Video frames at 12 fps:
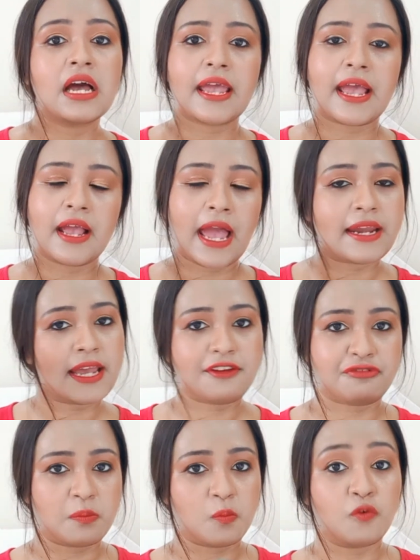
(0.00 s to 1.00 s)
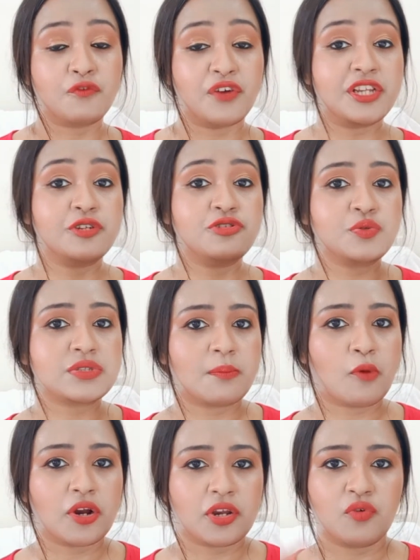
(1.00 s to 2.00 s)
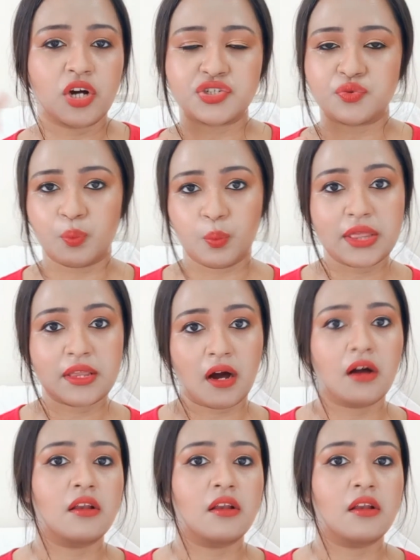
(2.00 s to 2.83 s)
can get removed when you use a body wash with a